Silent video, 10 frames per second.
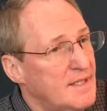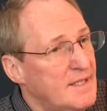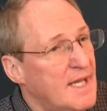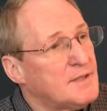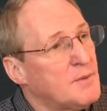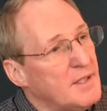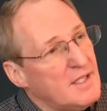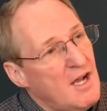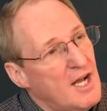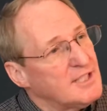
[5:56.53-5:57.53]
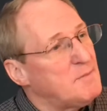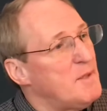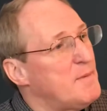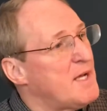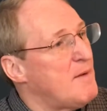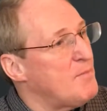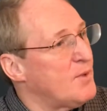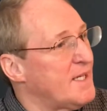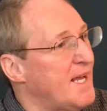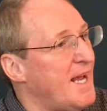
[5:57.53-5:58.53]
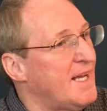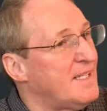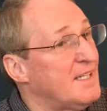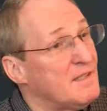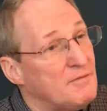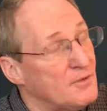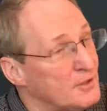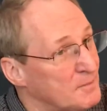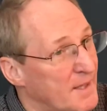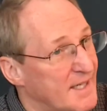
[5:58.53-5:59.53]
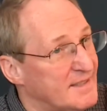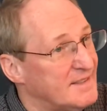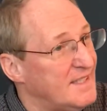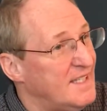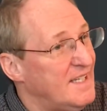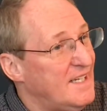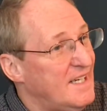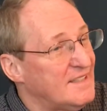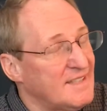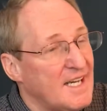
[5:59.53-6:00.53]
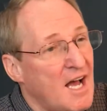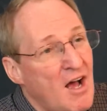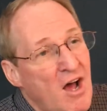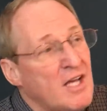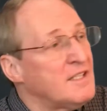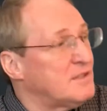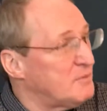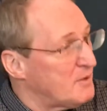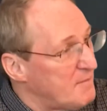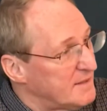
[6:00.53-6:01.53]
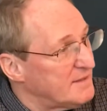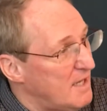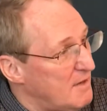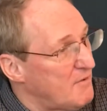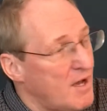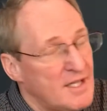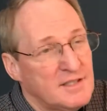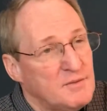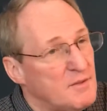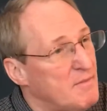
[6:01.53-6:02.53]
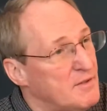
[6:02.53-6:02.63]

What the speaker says: That's what caused me to become born again in the first place, is I got honest with myself, honest with my